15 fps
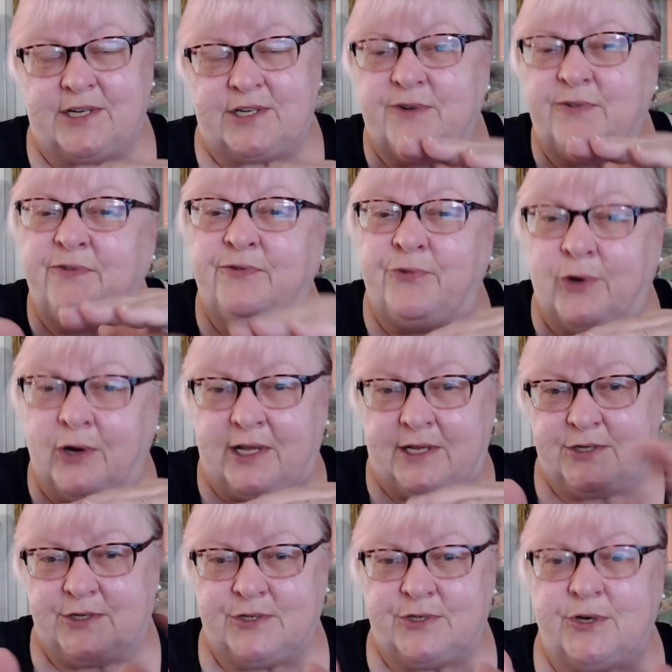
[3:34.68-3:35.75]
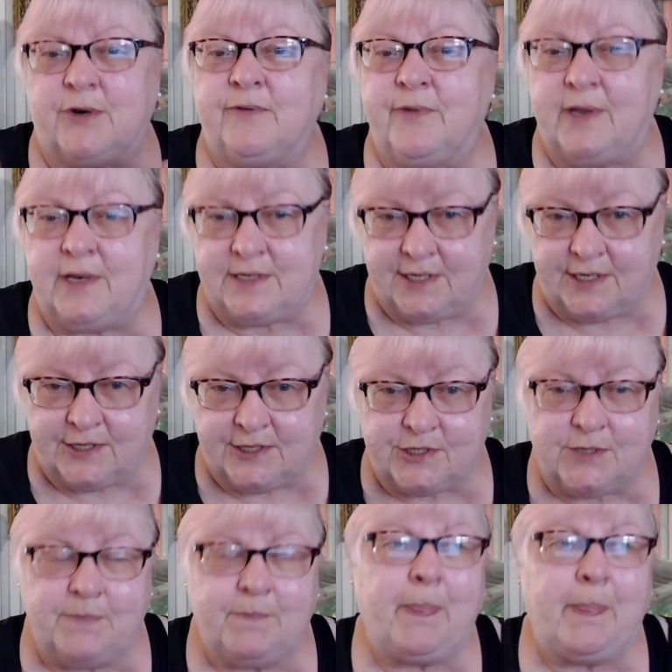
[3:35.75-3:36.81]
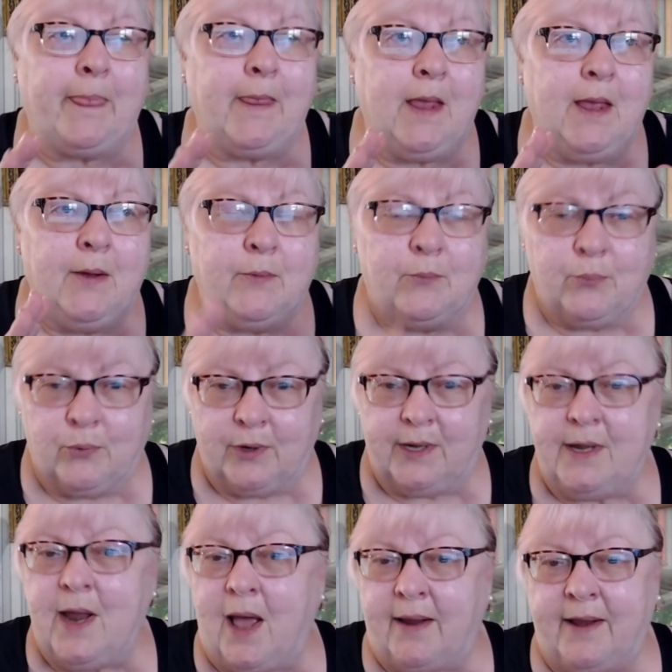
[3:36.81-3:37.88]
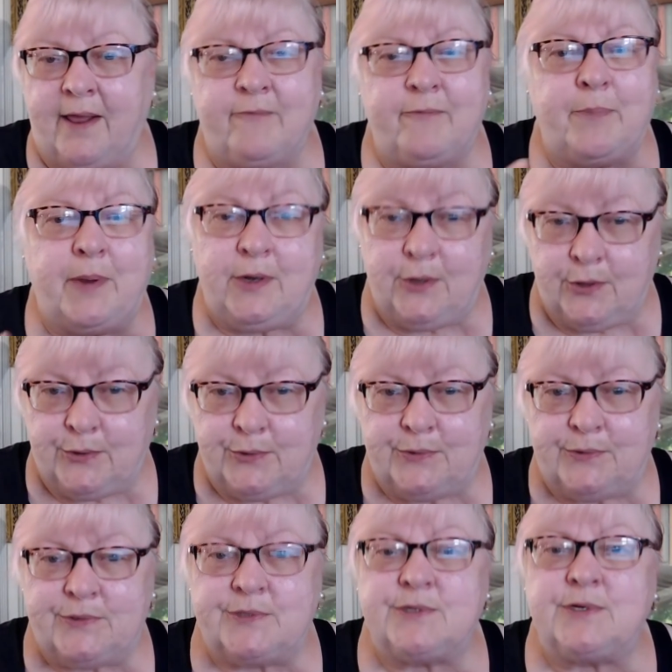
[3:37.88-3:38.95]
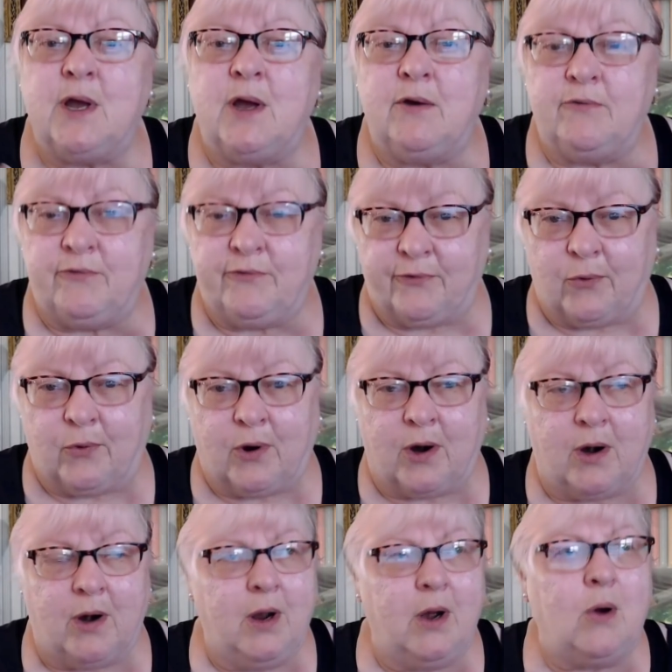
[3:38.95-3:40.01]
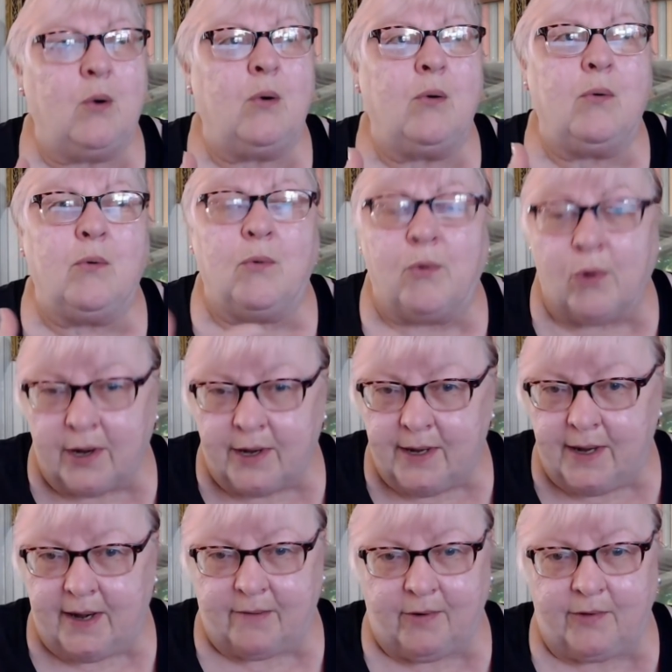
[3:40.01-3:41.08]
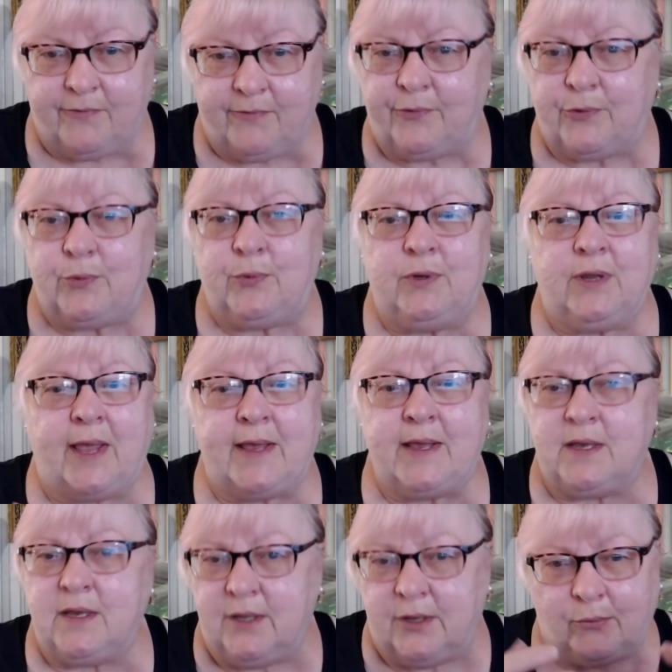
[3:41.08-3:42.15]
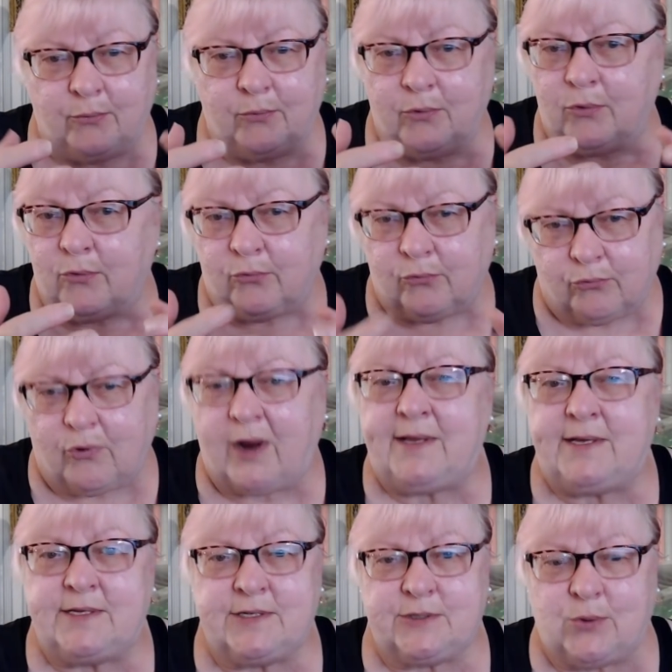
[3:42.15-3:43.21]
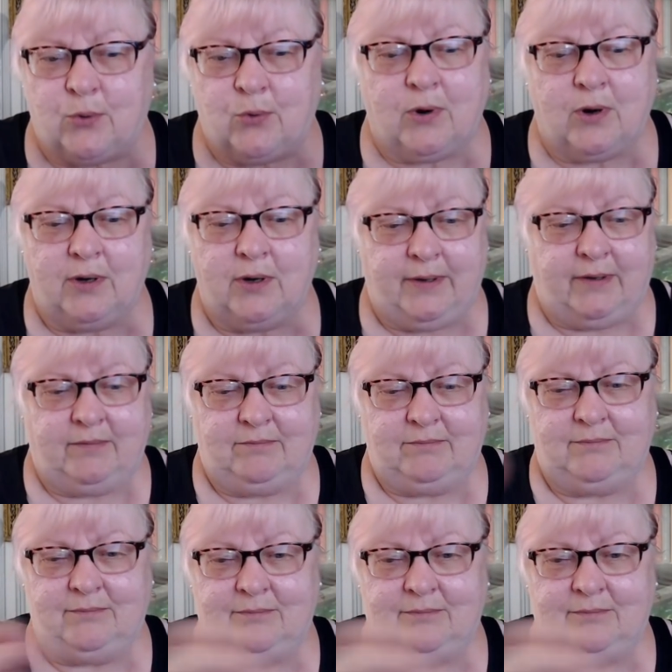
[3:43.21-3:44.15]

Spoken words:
dish, footed serving dish, would not have been used for ordinary food like, you know, rice or, you know,